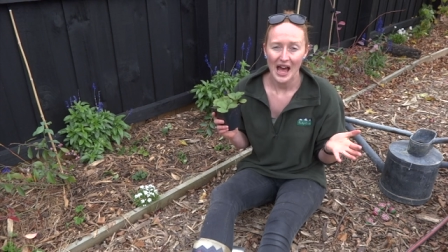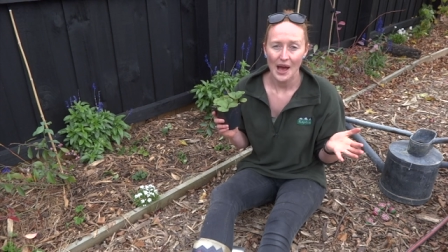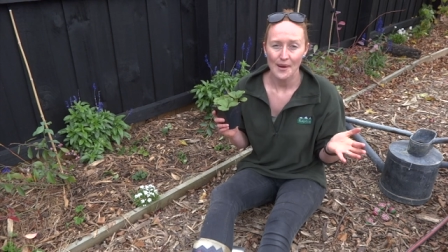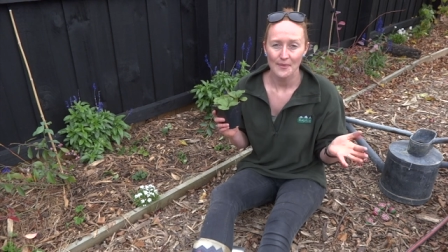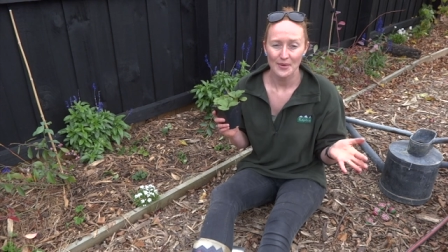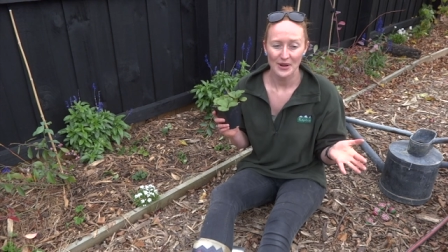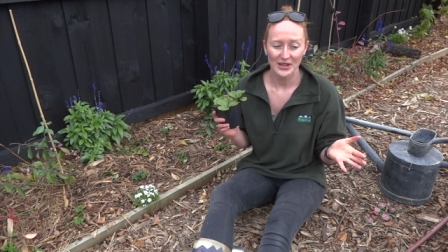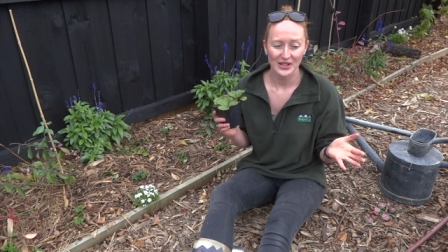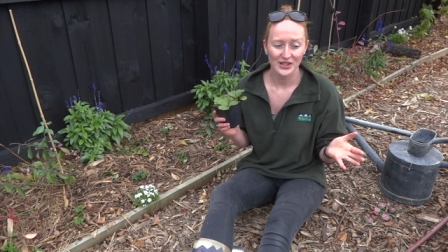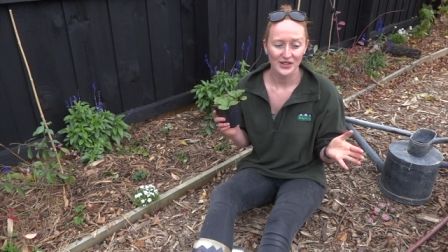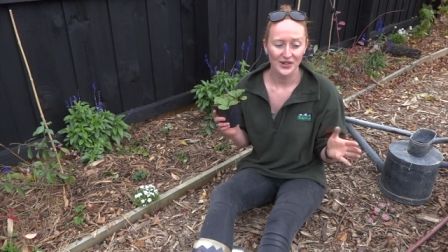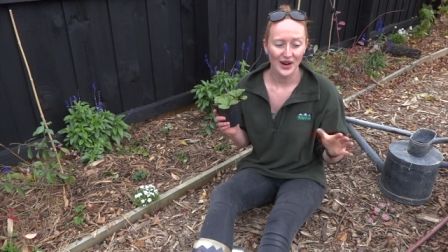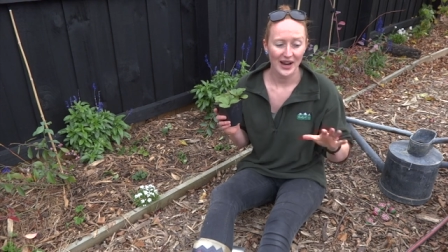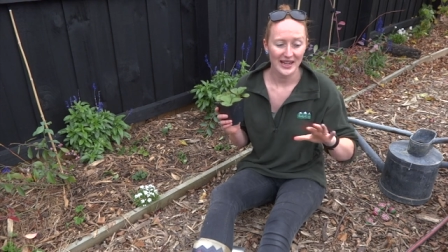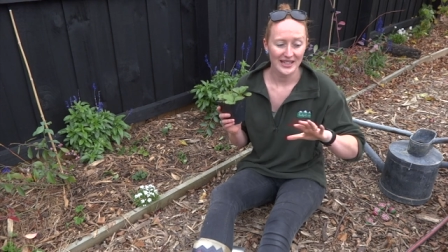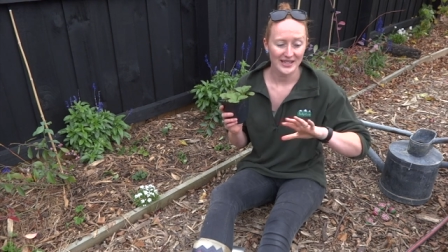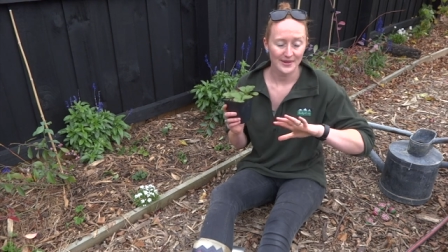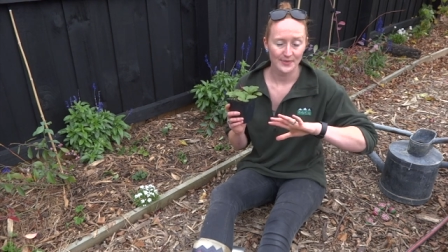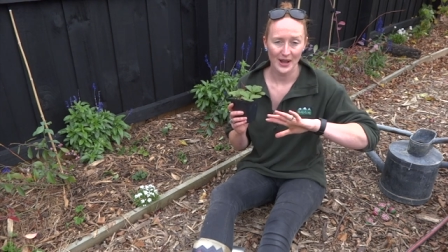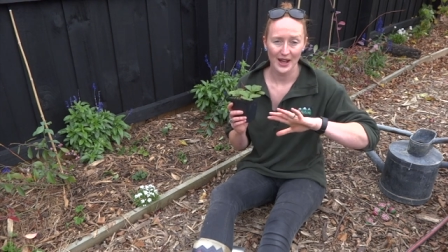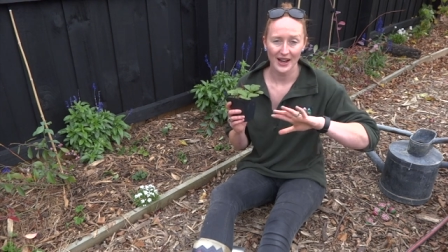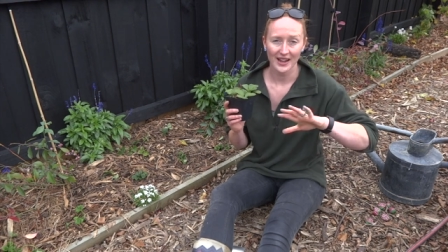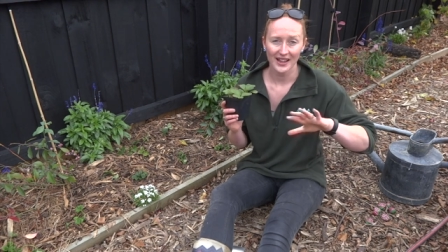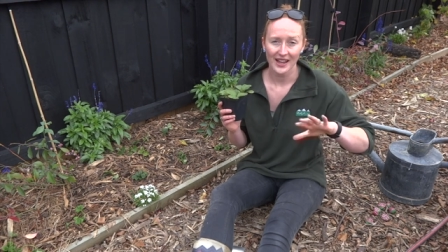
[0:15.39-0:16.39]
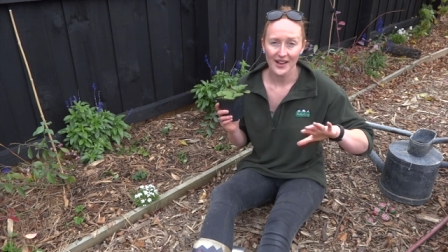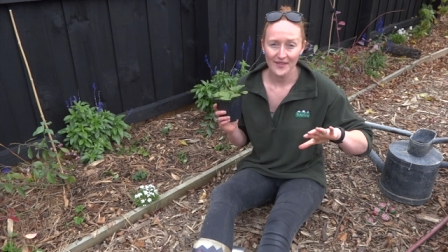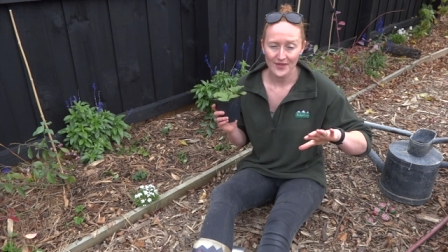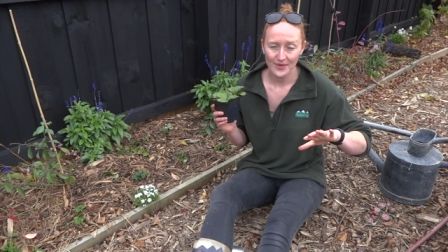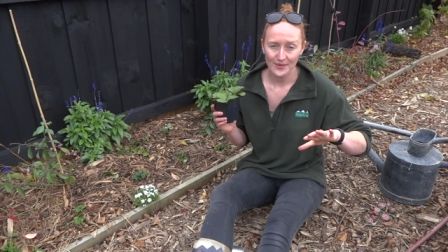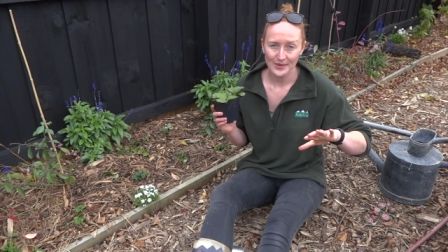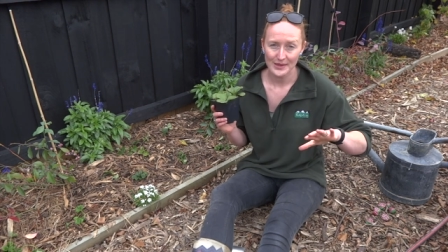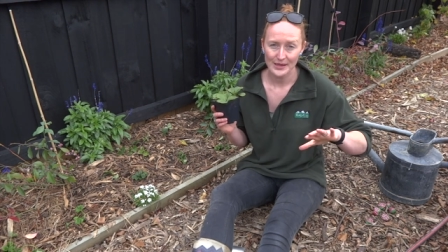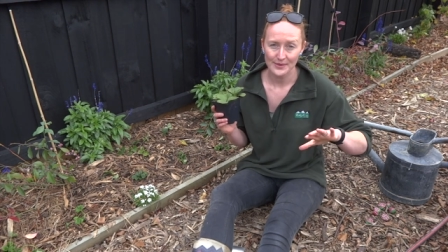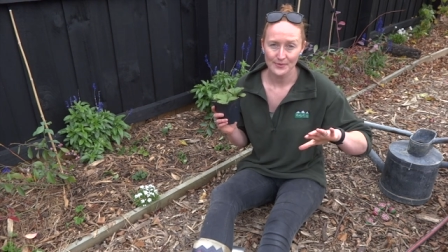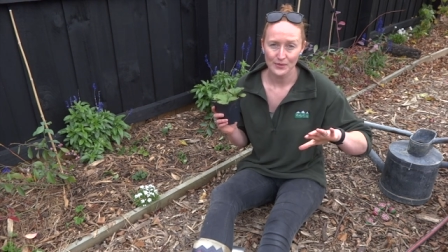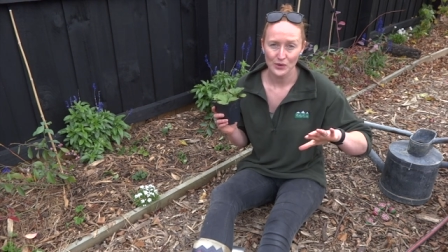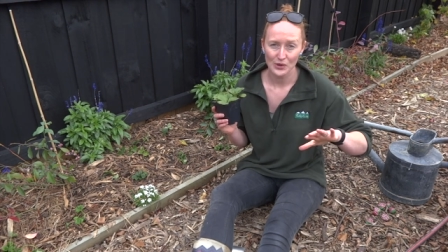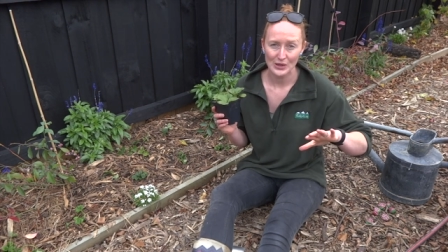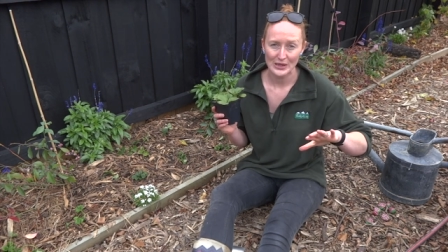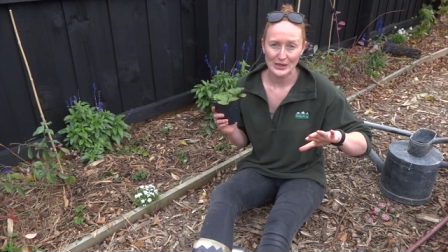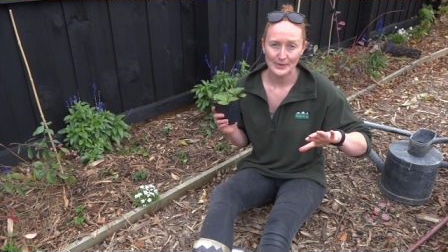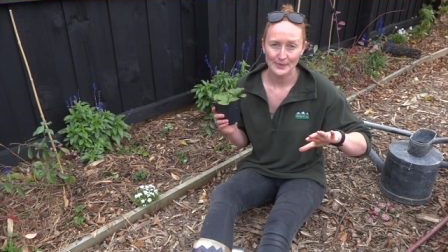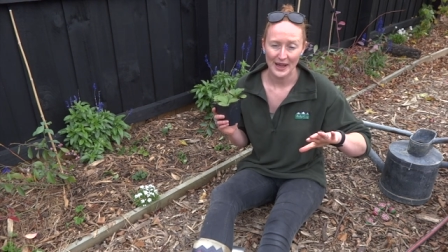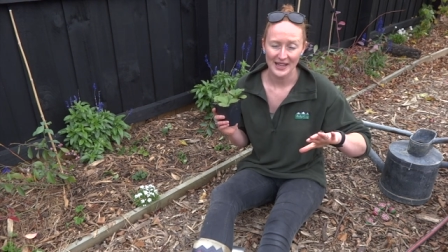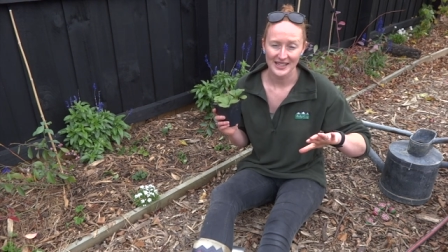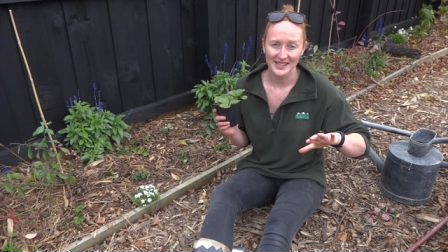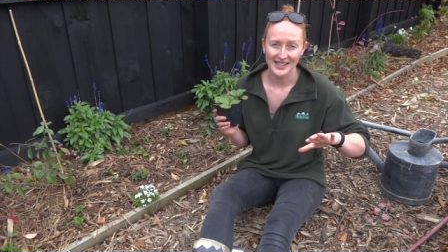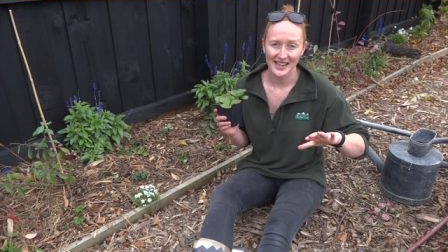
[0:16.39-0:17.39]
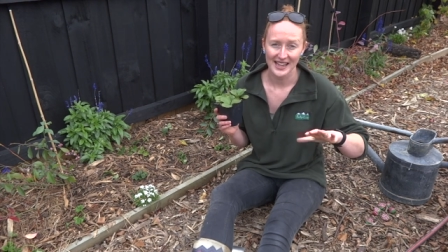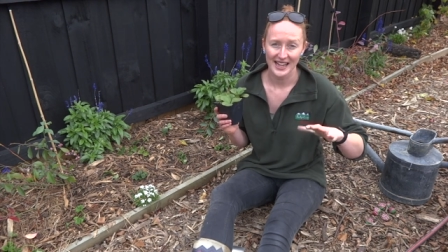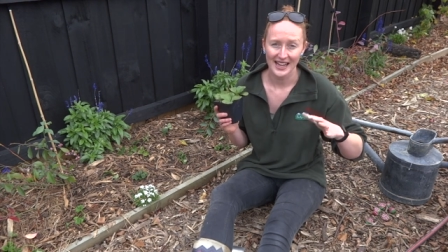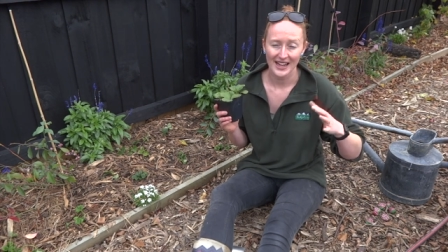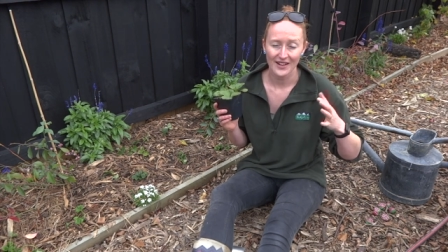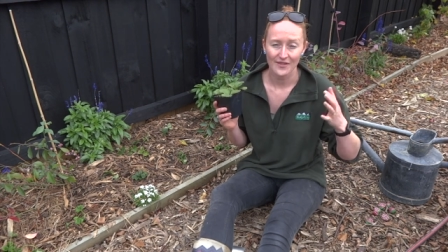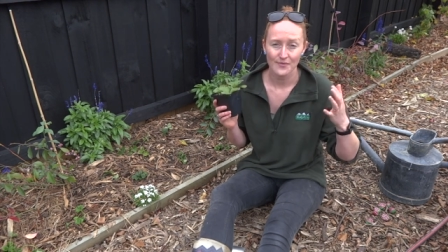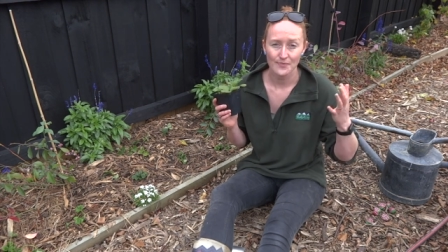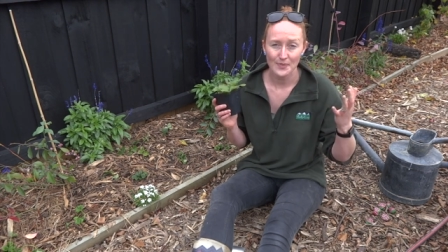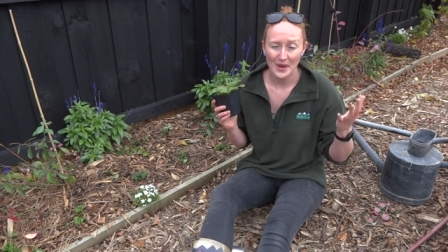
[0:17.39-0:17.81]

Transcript: but it's great to be able to give them some more space so they can have